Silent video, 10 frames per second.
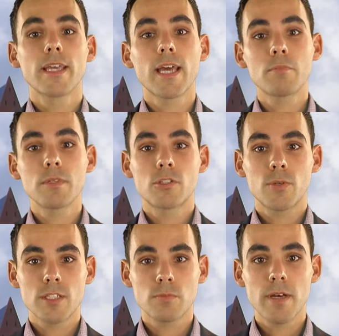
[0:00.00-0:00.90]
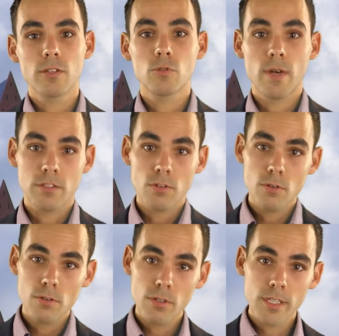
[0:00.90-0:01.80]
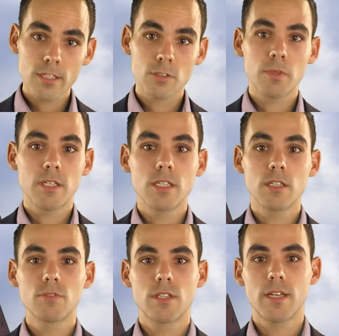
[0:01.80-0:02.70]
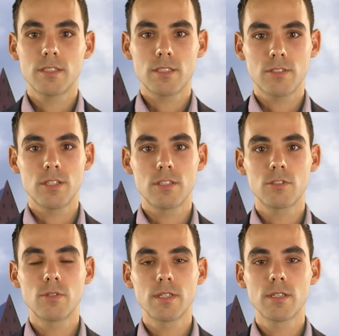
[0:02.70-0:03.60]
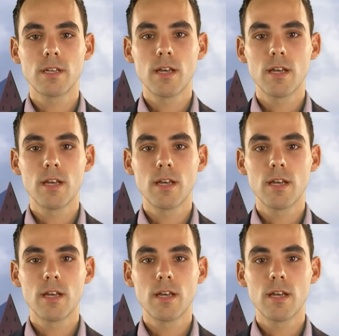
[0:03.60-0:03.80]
can be traced back to as early as the beginning of the 19th century.